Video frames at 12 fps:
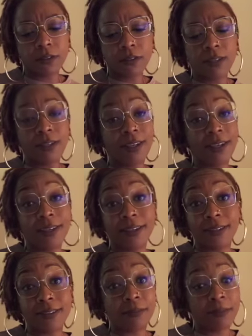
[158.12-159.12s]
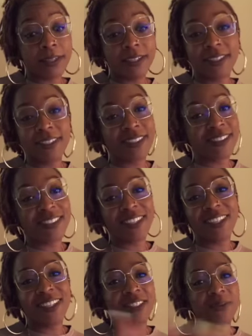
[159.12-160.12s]
Yeah, somebody didn't
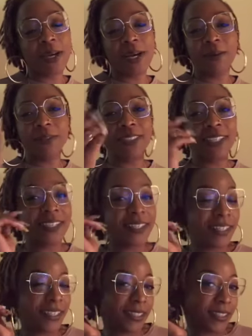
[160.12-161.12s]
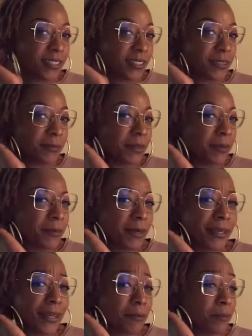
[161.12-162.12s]
say. That's why I was saying that. Some,
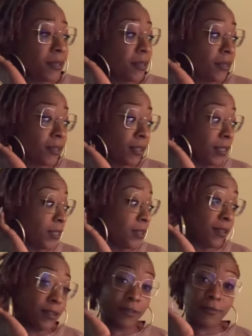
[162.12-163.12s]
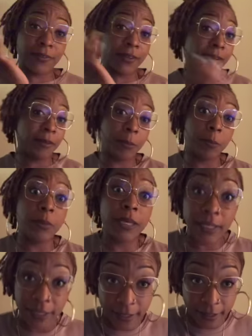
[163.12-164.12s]
somebody got big love, honey.
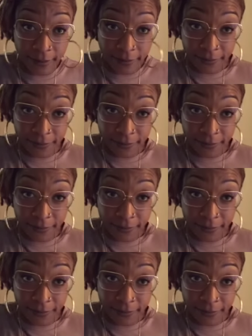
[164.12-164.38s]
Big love.